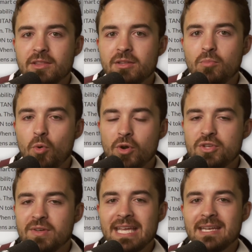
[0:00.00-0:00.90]
the more
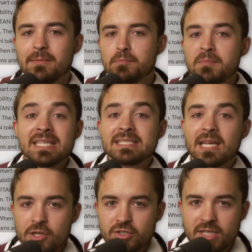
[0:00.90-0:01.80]
you can
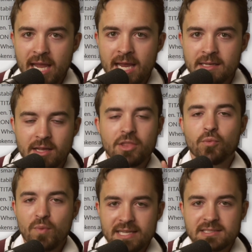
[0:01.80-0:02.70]
misunderstand
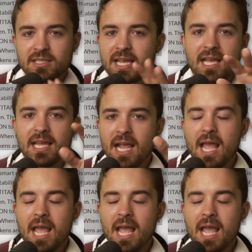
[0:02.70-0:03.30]
the risks. Okay? Like,